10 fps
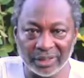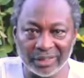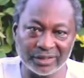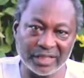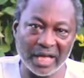
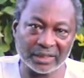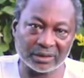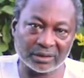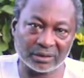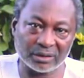is that
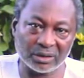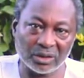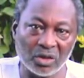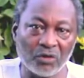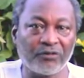
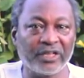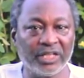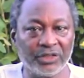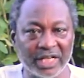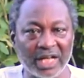of
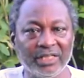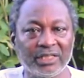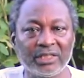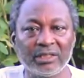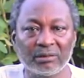a
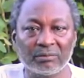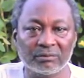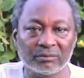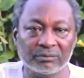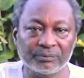reality
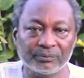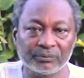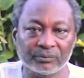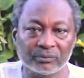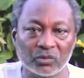
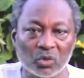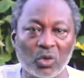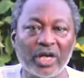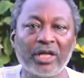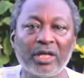
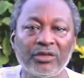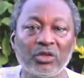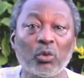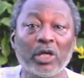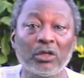where
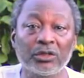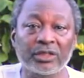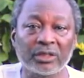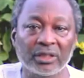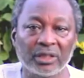the
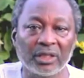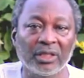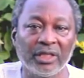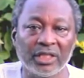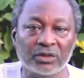world
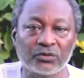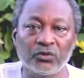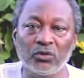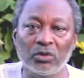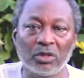is
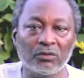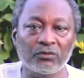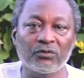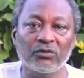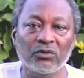full of
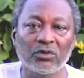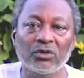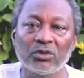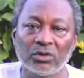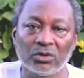
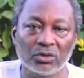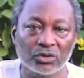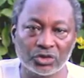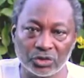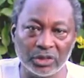
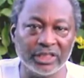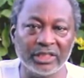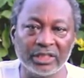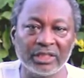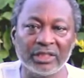
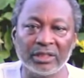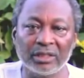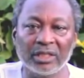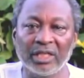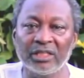solidity
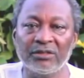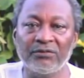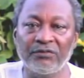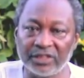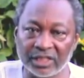and
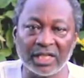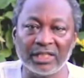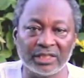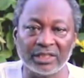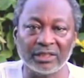
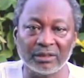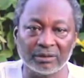physicality